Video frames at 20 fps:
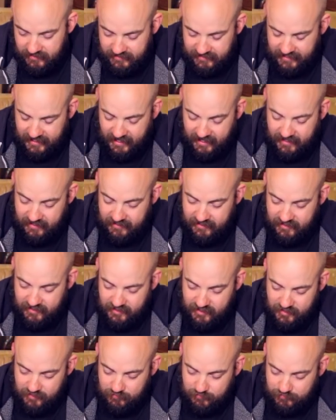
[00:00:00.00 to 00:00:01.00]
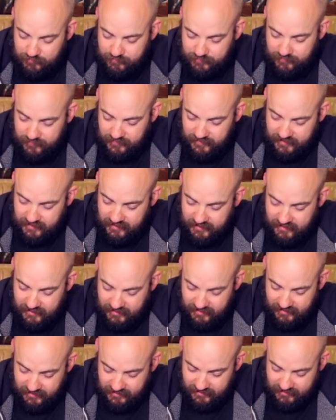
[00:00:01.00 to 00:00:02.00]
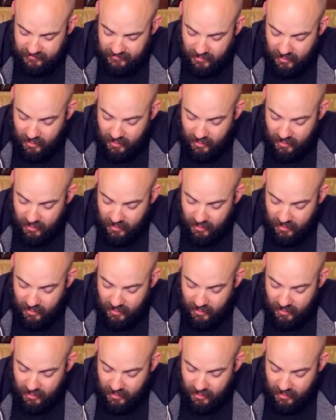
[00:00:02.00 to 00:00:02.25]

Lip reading: The person shown says nothing.